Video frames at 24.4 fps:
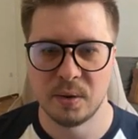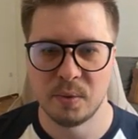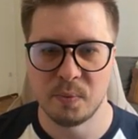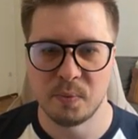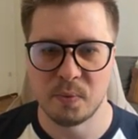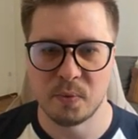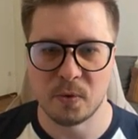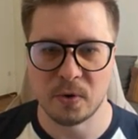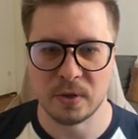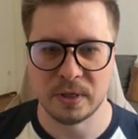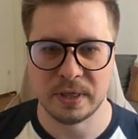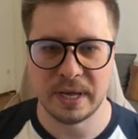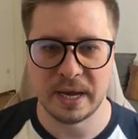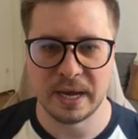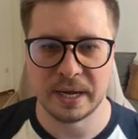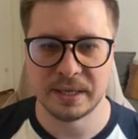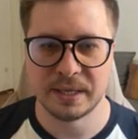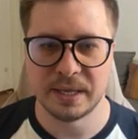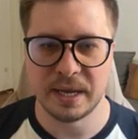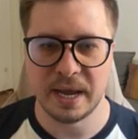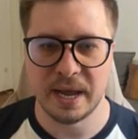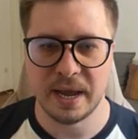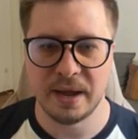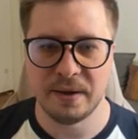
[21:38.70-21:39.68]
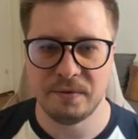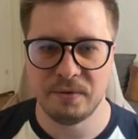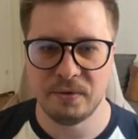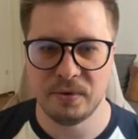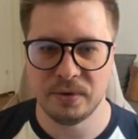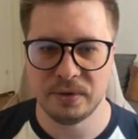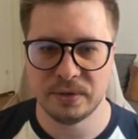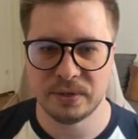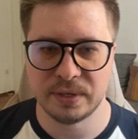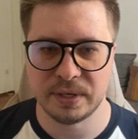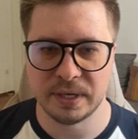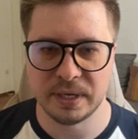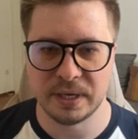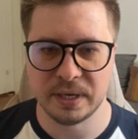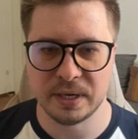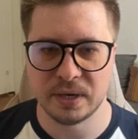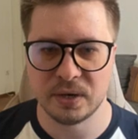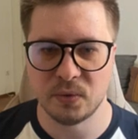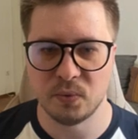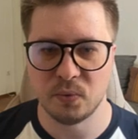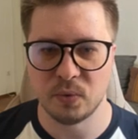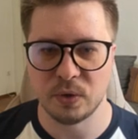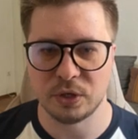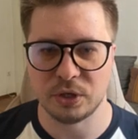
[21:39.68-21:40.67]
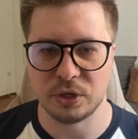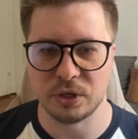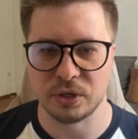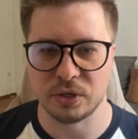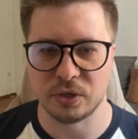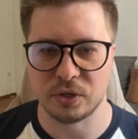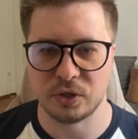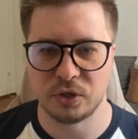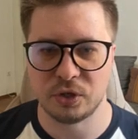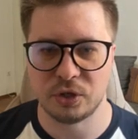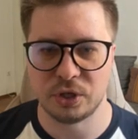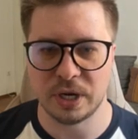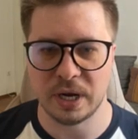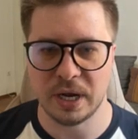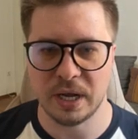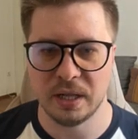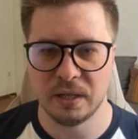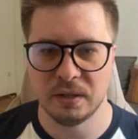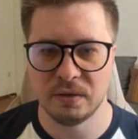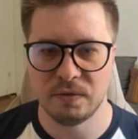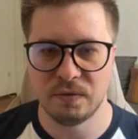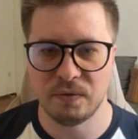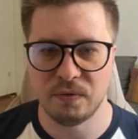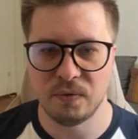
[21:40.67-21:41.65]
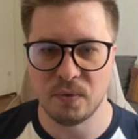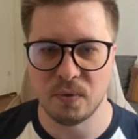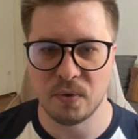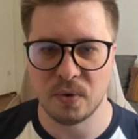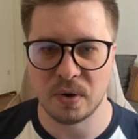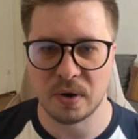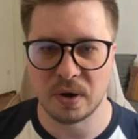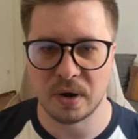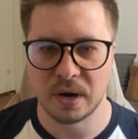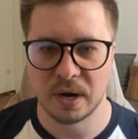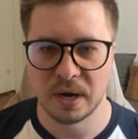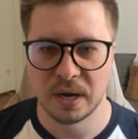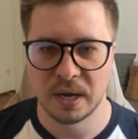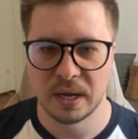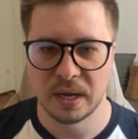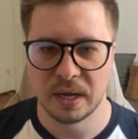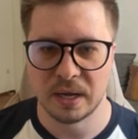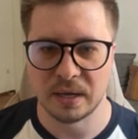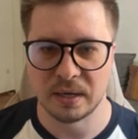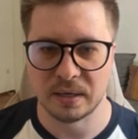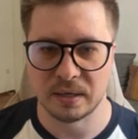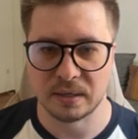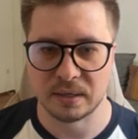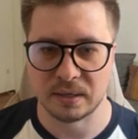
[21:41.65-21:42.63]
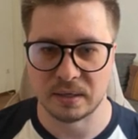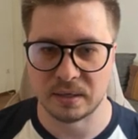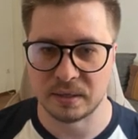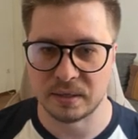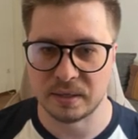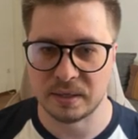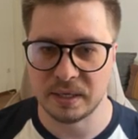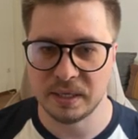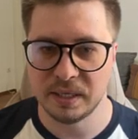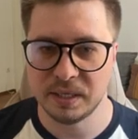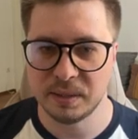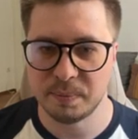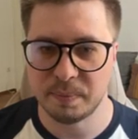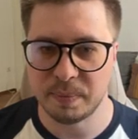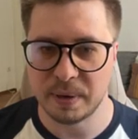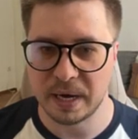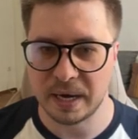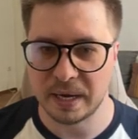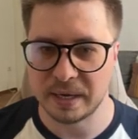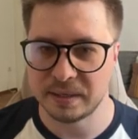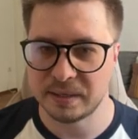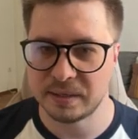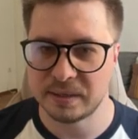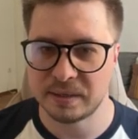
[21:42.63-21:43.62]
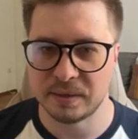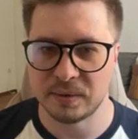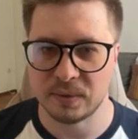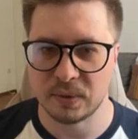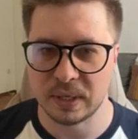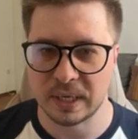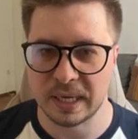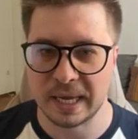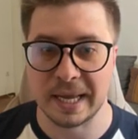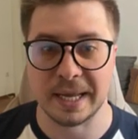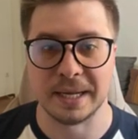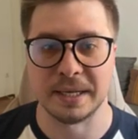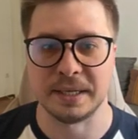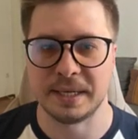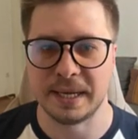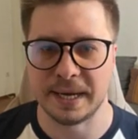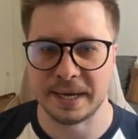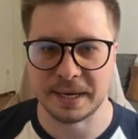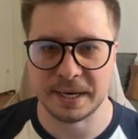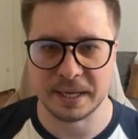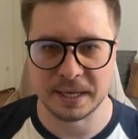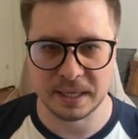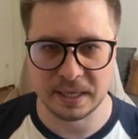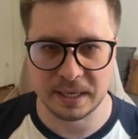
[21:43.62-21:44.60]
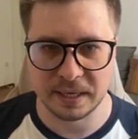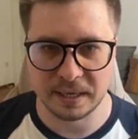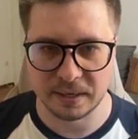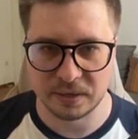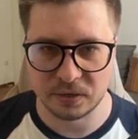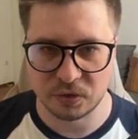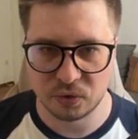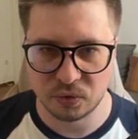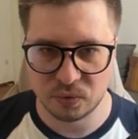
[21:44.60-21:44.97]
protect everything which is child for this pass and technically